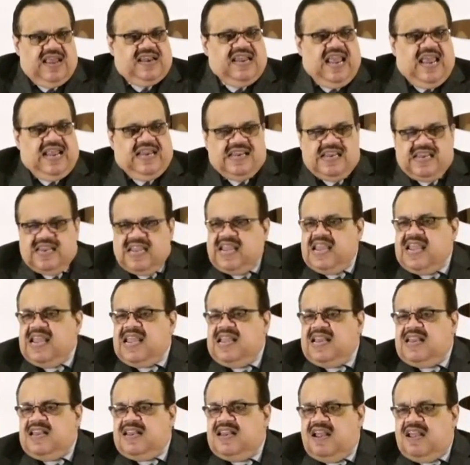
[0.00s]
they
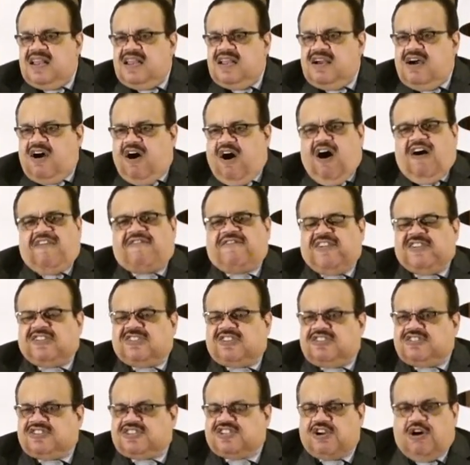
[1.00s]
need
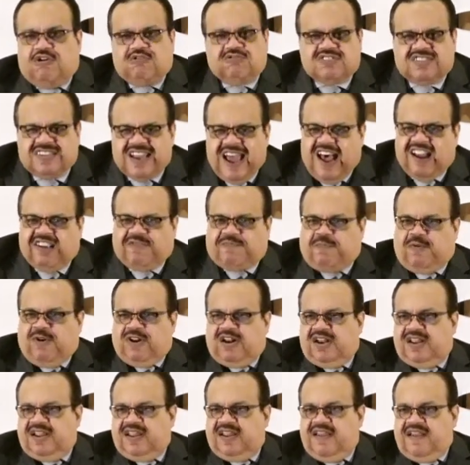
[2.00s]
officers so
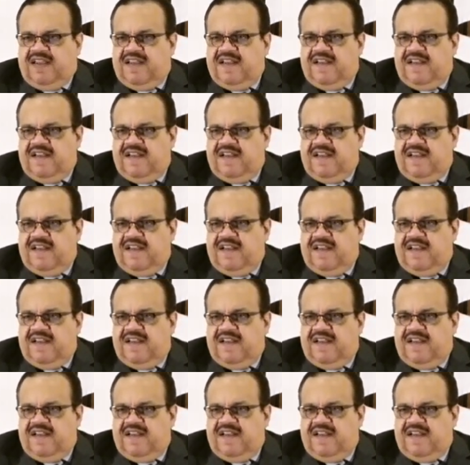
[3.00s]
desperately